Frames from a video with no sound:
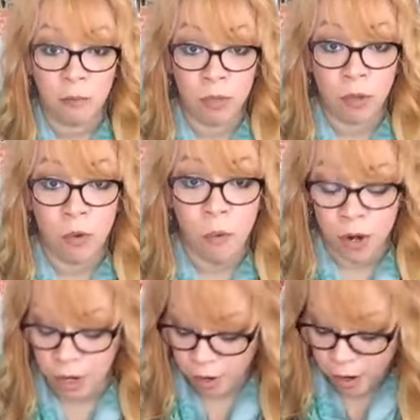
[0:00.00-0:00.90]
from the
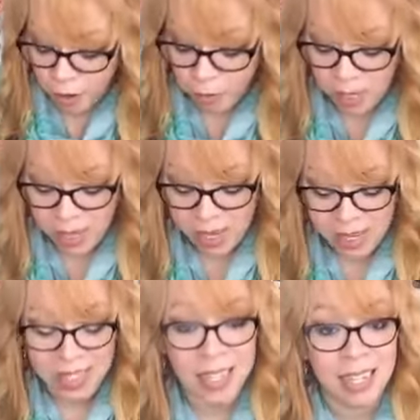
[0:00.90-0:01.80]
corner
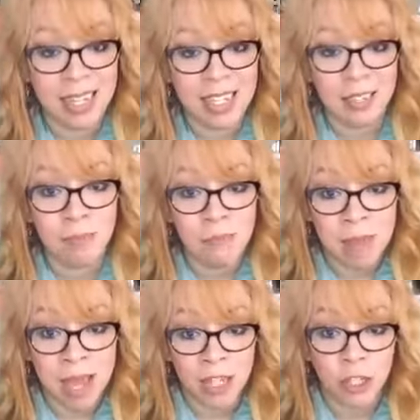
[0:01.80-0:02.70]
because it is
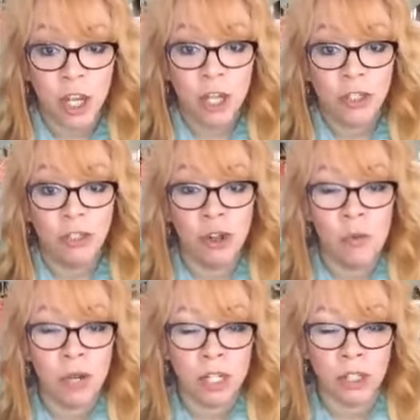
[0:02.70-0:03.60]
mesh. You
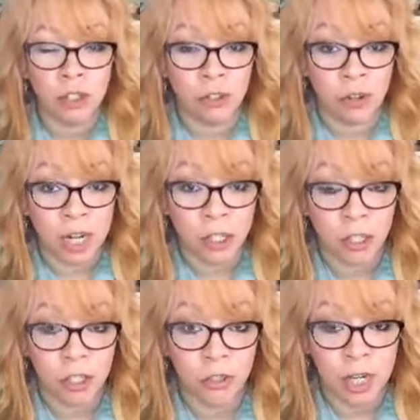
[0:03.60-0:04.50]
don't want to
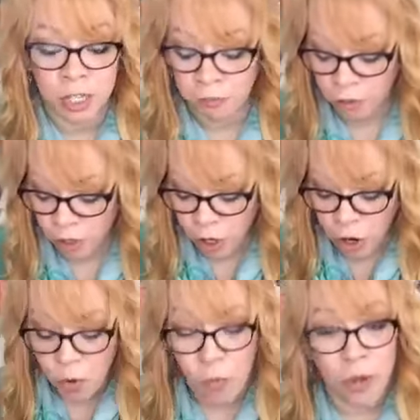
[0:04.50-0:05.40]
stretch your transfer
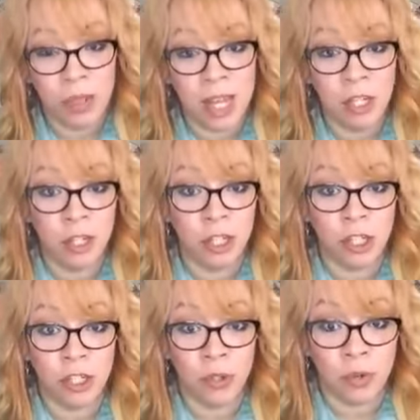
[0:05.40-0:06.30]
where then you're
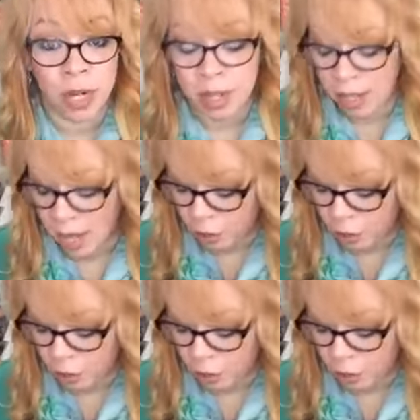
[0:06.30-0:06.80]
distorting the